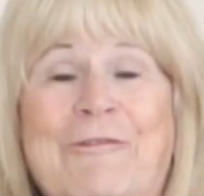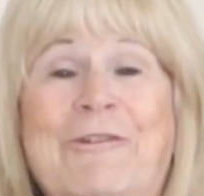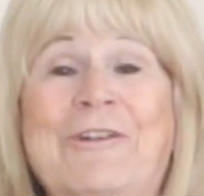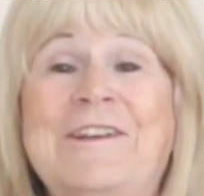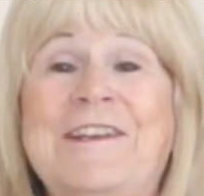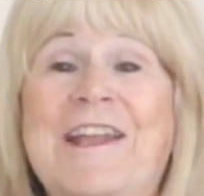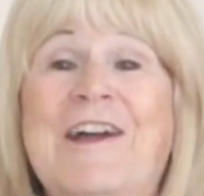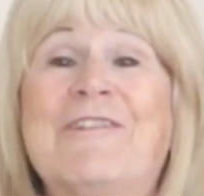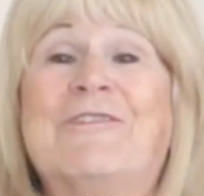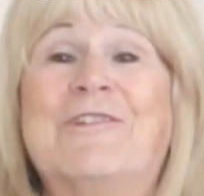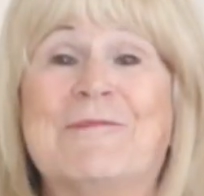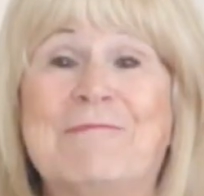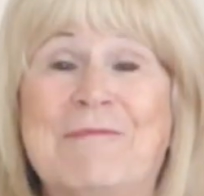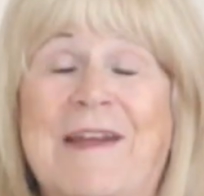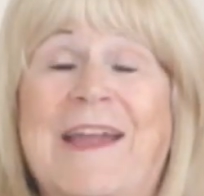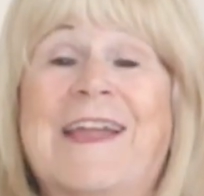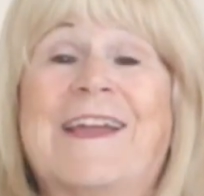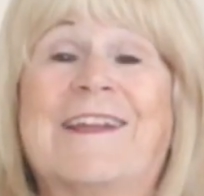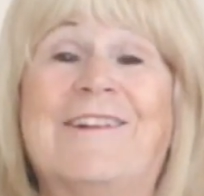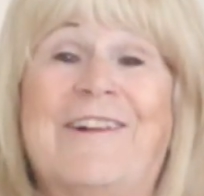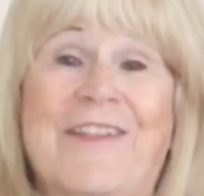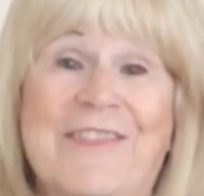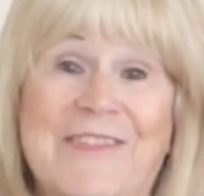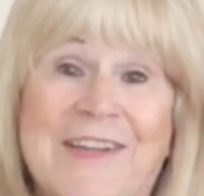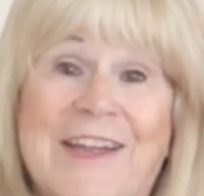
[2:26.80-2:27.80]
would never make
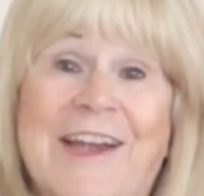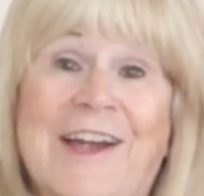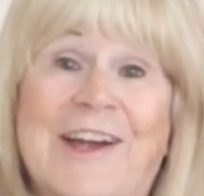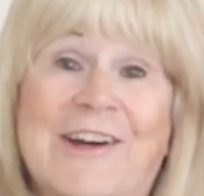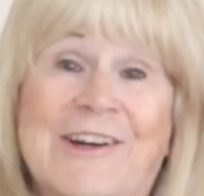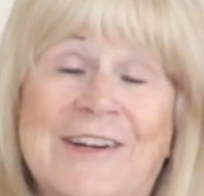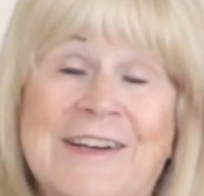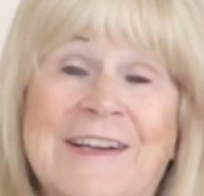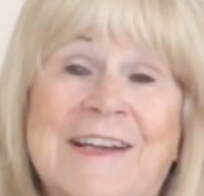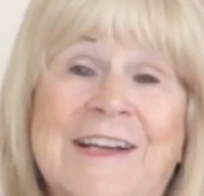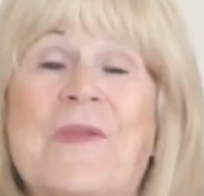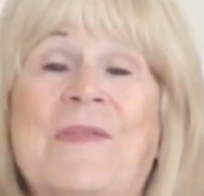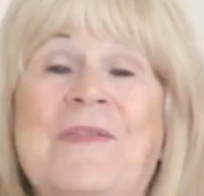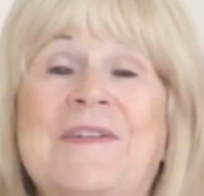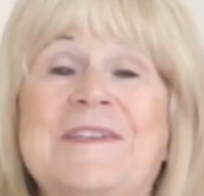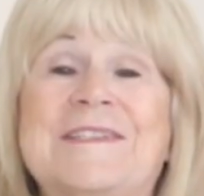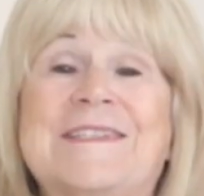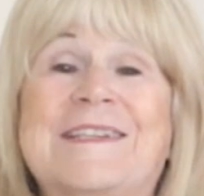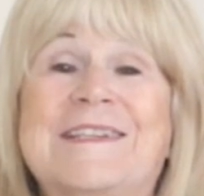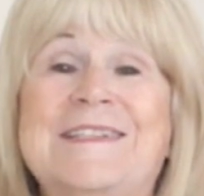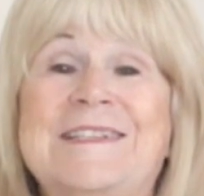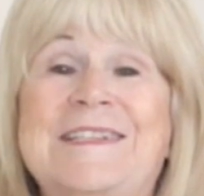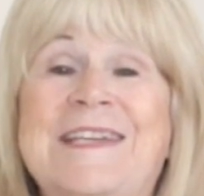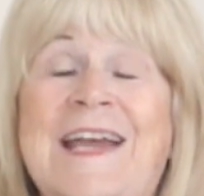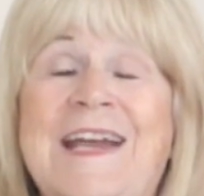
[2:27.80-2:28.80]
it on the air. These
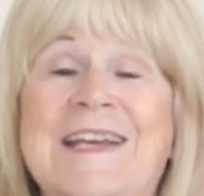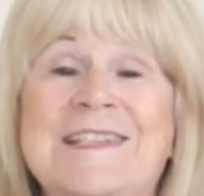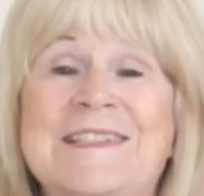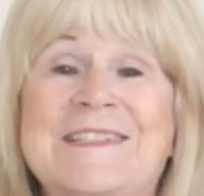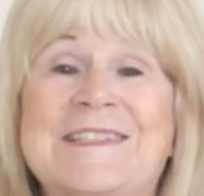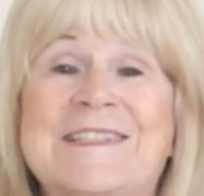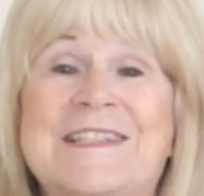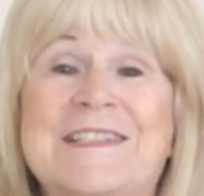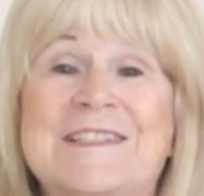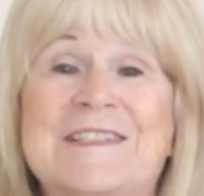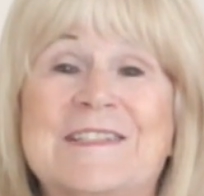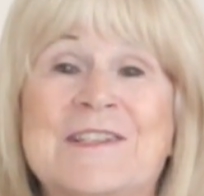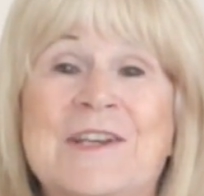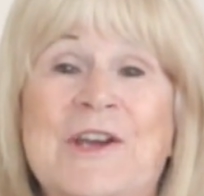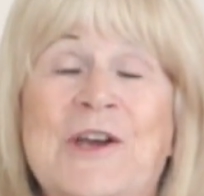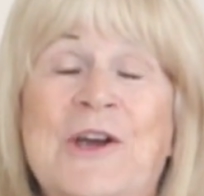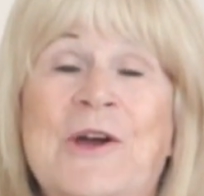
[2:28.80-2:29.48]
contestants